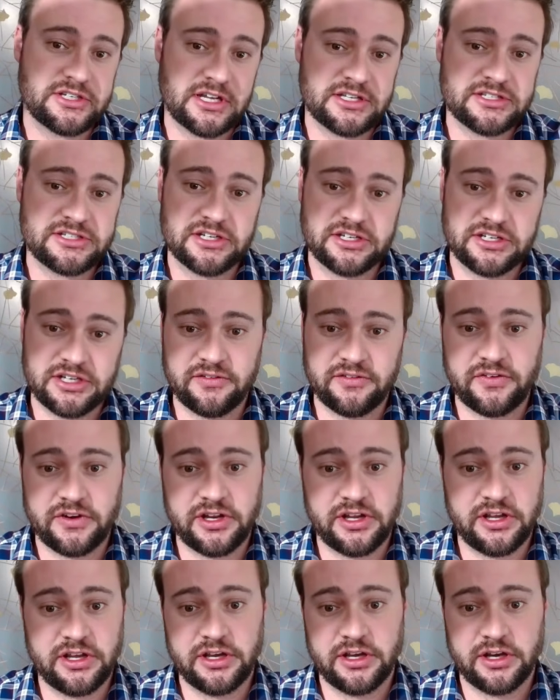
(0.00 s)
the
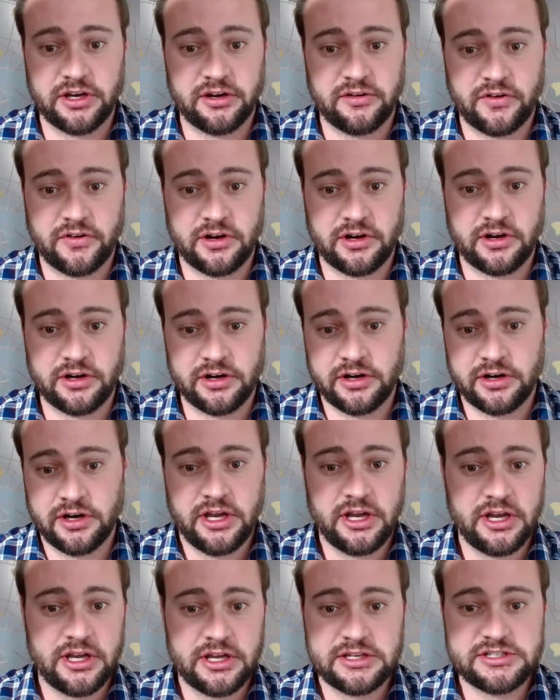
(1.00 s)
sensitivity of
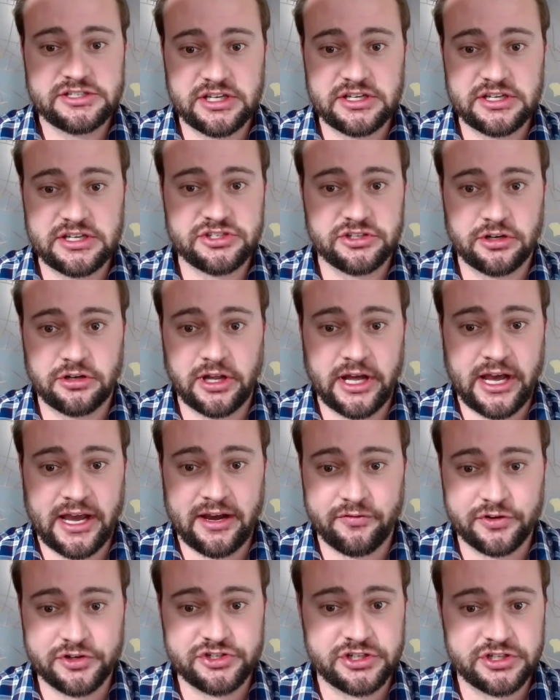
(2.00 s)
our seasonal
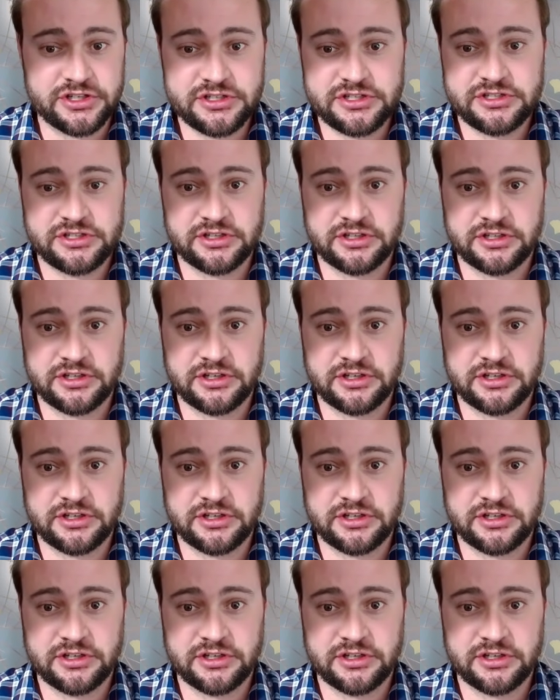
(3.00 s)
averages